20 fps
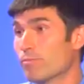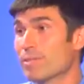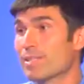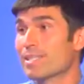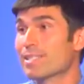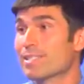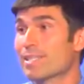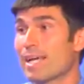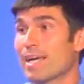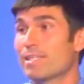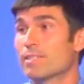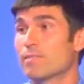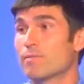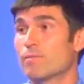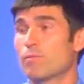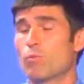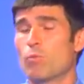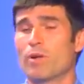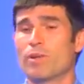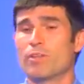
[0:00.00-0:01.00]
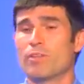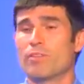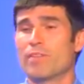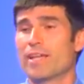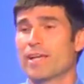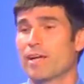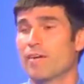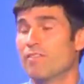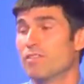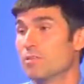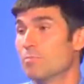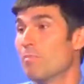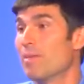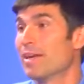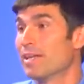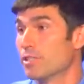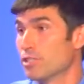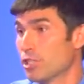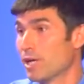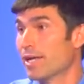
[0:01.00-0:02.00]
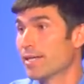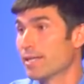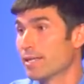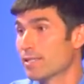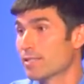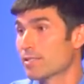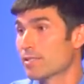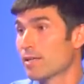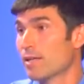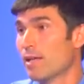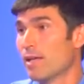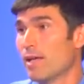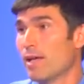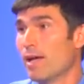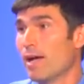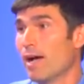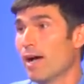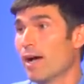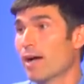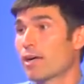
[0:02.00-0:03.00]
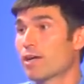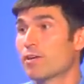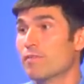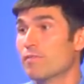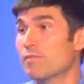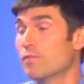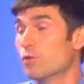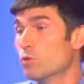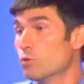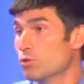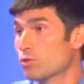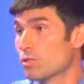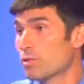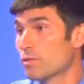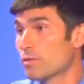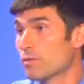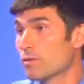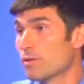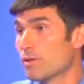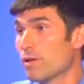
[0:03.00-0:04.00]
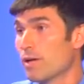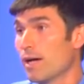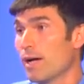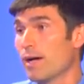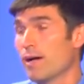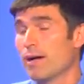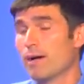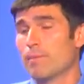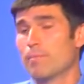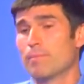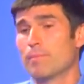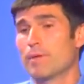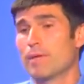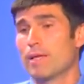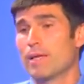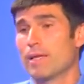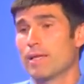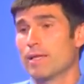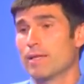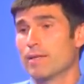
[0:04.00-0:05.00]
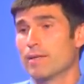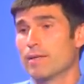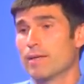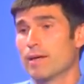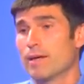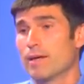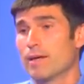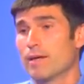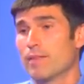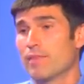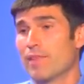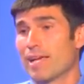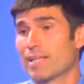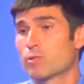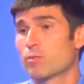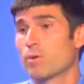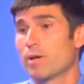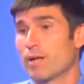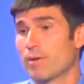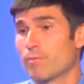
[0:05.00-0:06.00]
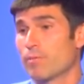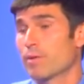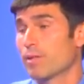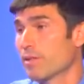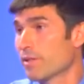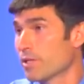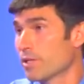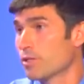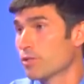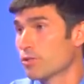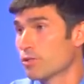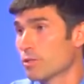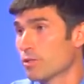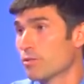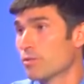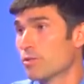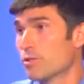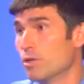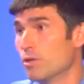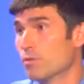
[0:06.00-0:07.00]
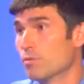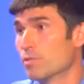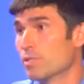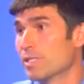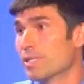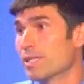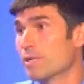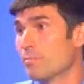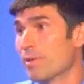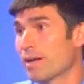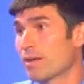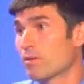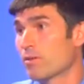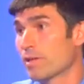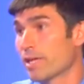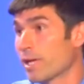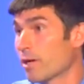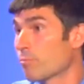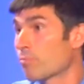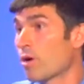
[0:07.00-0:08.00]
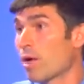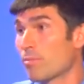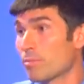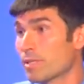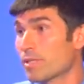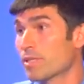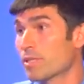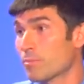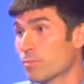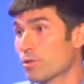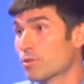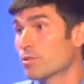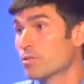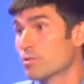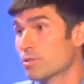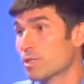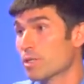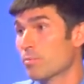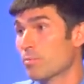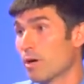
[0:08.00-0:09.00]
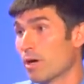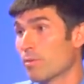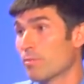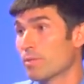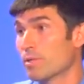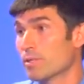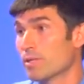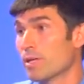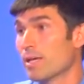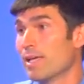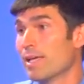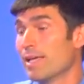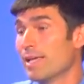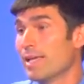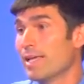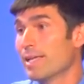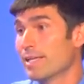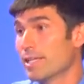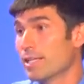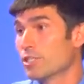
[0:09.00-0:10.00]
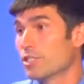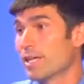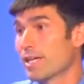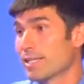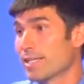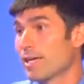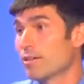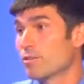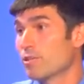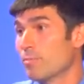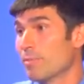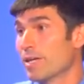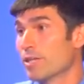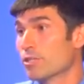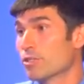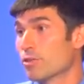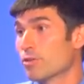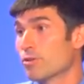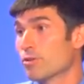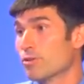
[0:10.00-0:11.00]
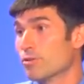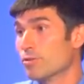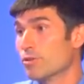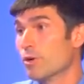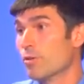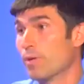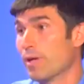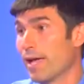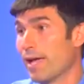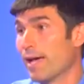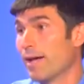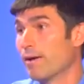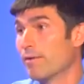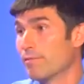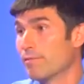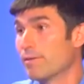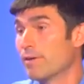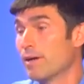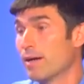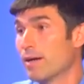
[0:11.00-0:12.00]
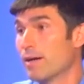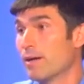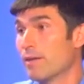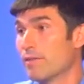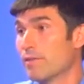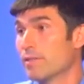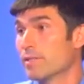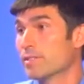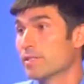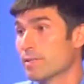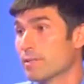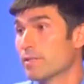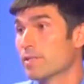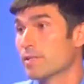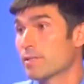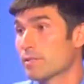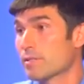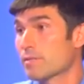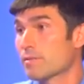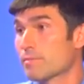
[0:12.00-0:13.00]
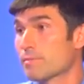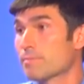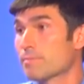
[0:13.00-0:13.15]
really signs of what you think of as meningitis, uh, confusion, um, and uh, that's when I really think you should, you know, seek medical care, probably in the emergency department, and get checked out to make sure you don't have uh, this illness.